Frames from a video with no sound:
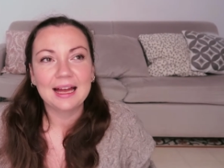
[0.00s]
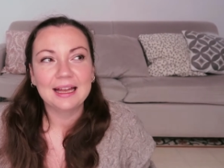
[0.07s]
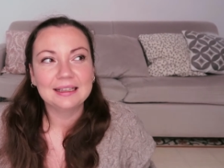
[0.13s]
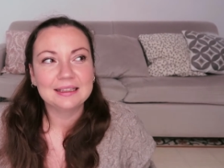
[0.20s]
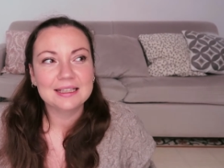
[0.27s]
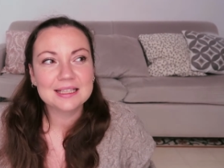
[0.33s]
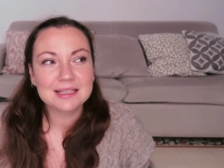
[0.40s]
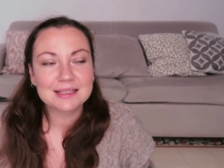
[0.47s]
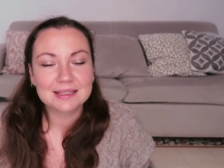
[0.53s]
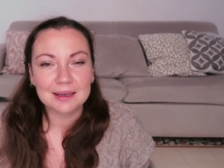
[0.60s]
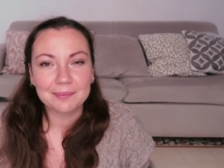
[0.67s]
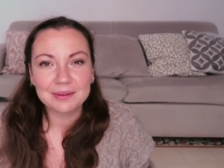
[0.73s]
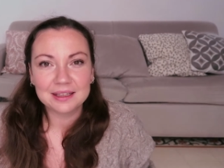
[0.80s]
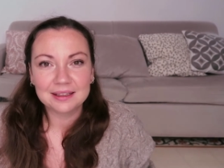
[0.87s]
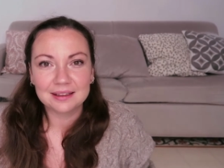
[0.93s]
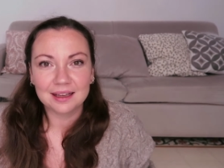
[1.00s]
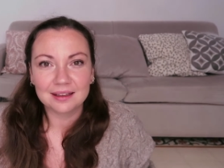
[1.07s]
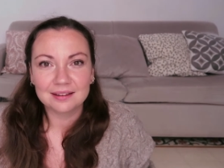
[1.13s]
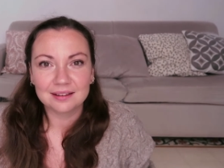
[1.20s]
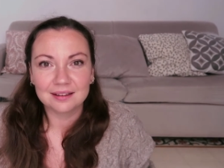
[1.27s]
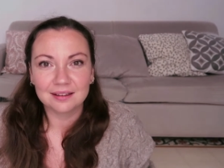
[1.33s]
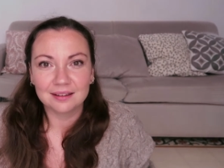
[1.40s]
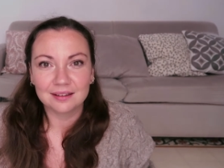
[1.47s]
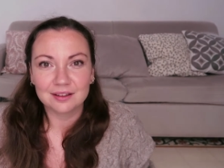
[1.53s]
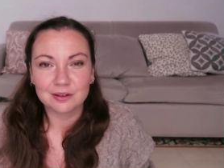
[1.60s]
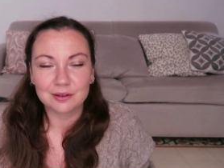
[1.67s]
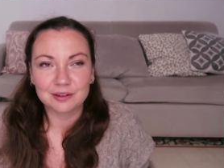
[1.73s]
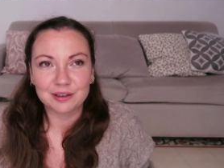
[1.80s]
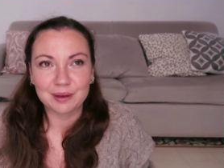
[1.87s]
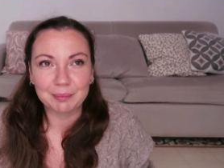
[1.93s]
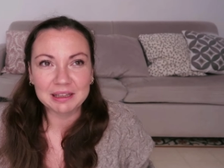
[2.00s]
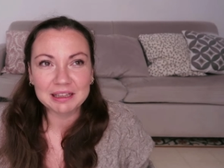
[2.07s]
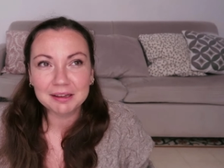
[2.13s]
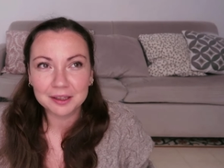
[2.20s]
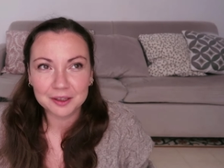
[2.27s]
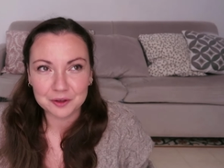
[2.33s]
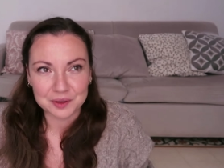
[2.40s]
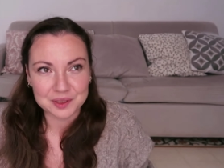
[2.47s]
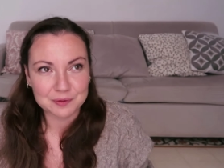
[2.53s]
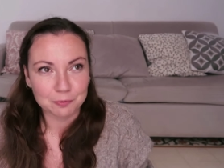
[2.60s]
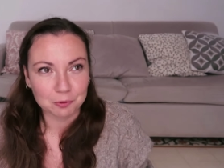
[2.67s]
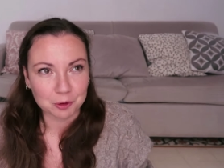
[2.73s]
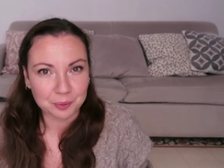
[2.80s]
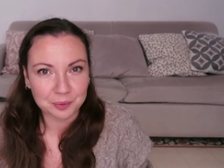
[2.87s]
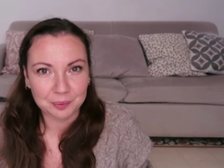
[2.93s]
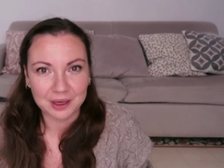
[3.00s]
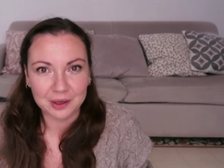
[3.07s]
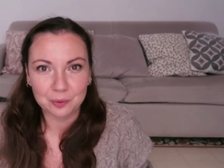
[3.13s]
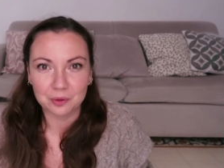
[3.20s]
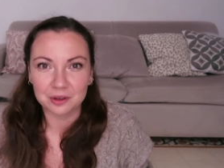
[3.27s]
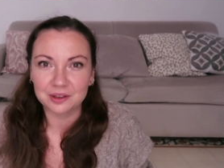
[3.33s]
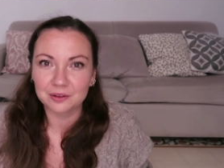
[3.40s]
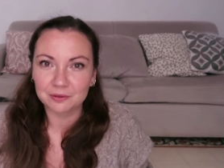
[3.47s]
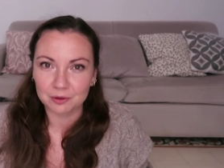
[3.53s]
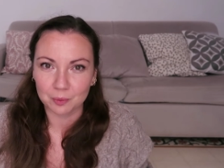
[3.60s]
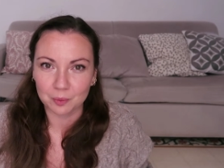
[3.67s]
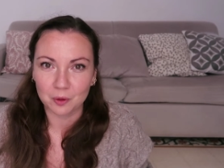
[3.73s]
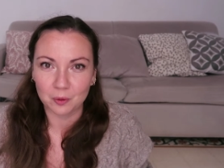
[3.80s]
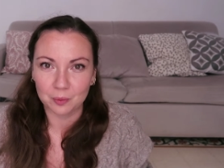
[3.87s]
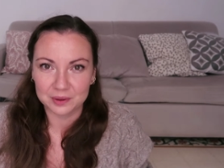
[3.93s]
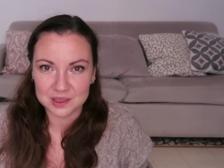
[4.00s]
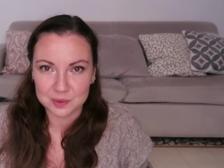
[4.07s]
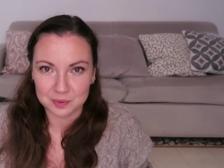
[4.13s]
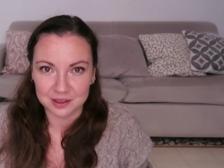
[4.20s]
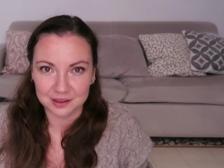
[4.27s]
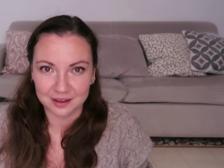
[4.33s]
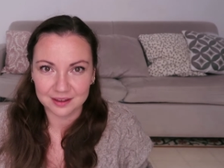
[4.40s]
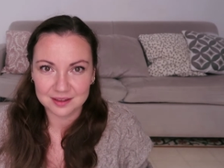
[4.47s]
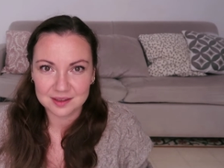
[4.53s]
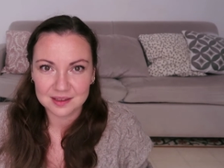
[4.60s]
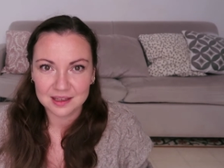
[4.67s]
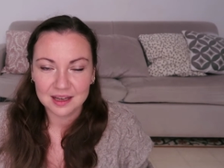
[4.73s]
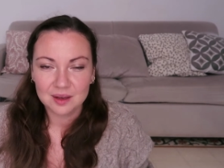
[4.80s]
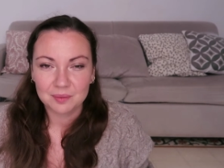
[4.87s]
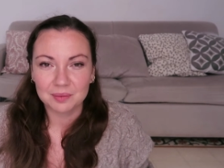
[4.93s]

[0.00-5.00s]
And this is something that completely transformed my working from home experience,